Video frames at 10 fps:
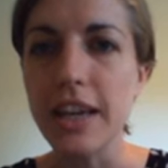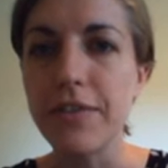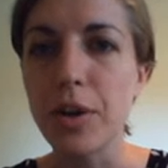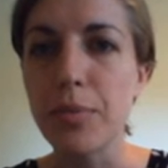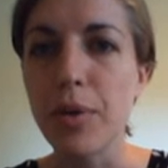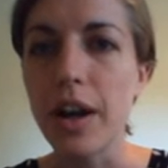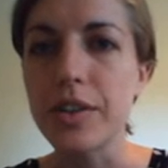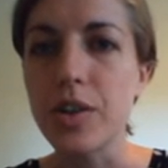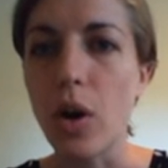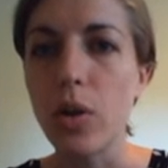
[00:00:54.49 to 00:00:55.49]
if your
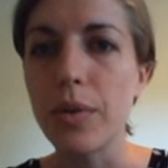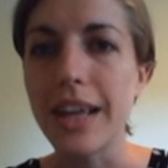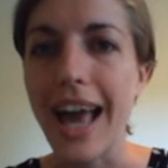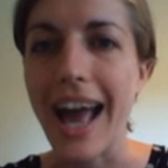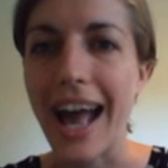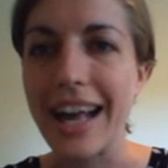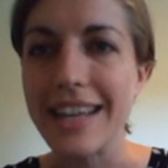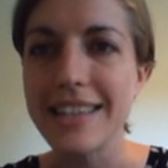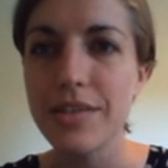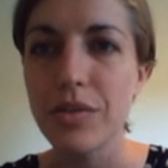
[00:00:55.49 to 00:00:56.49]
product already
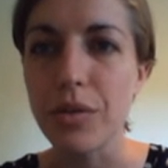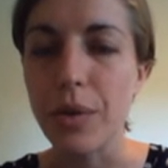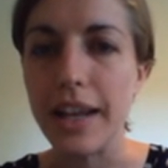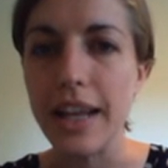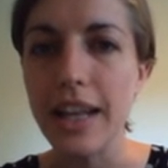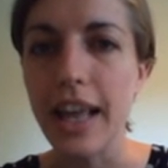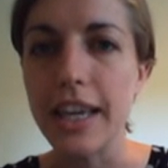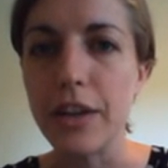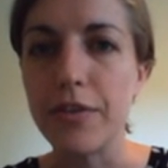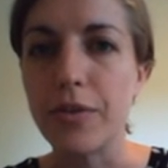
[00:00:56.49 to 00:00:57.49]
has a zero in it,
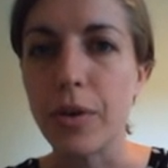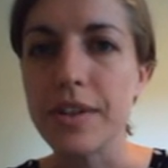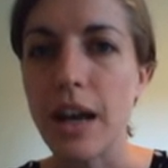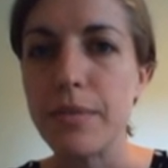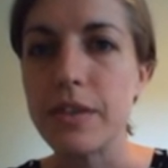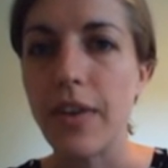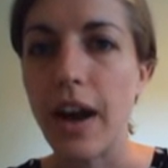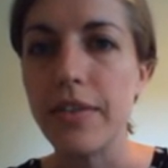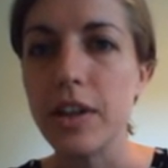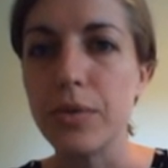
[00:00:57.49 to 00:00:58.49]
like in 4 times
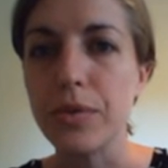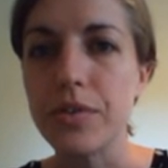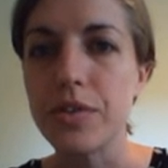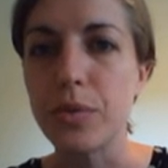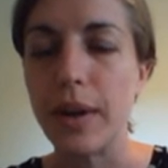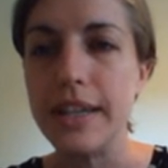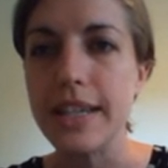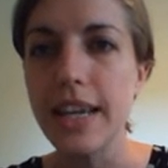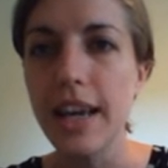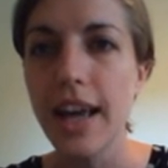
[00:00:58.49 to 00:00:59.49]
5 equals
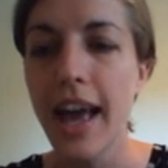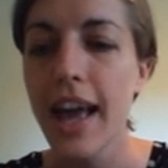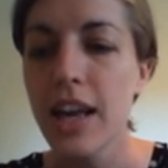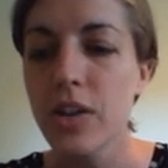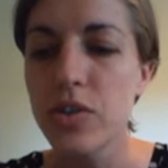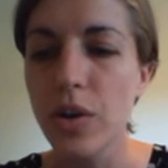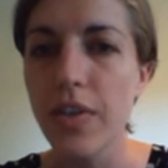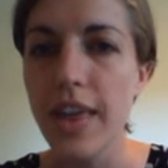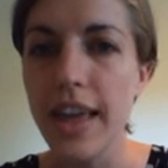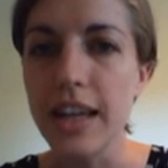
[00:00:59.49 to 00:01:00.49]
20.
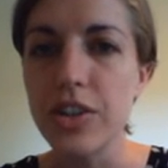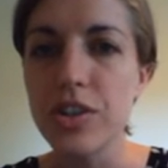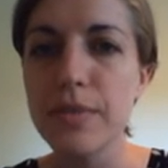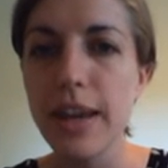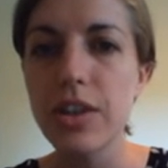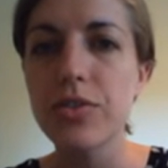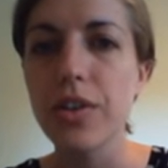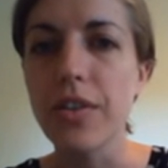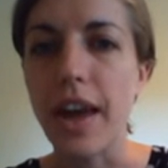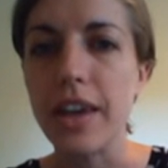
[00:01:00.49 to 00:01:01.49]
So then just make
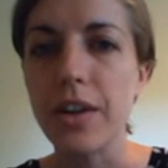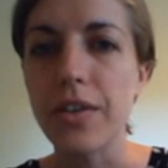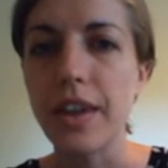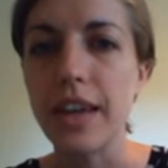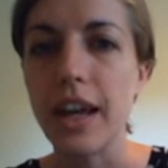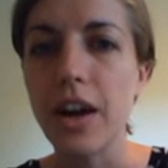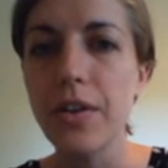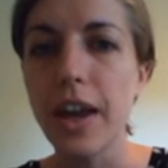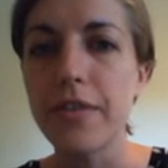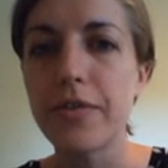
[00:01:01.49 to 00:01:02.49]
sure that you're thinking,
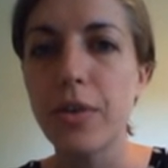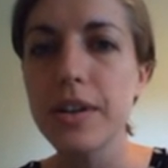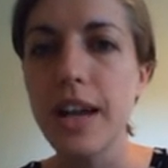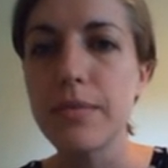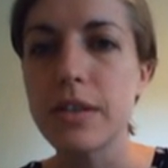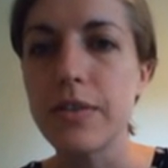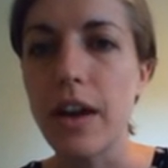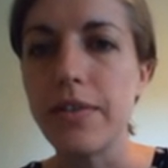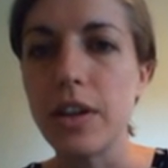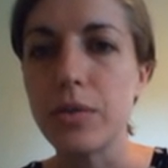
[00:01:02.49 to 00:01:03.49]
okay, 4 times
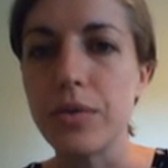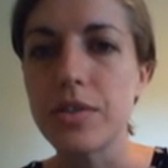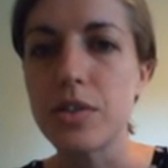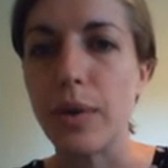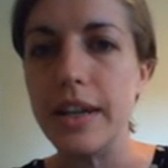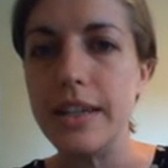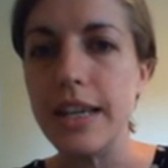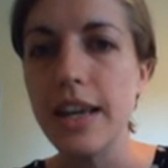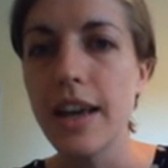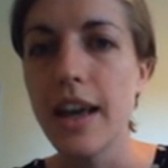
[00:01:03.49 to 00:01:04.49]
5 equals
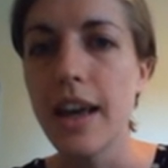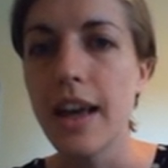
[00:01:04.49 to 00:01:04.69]
20.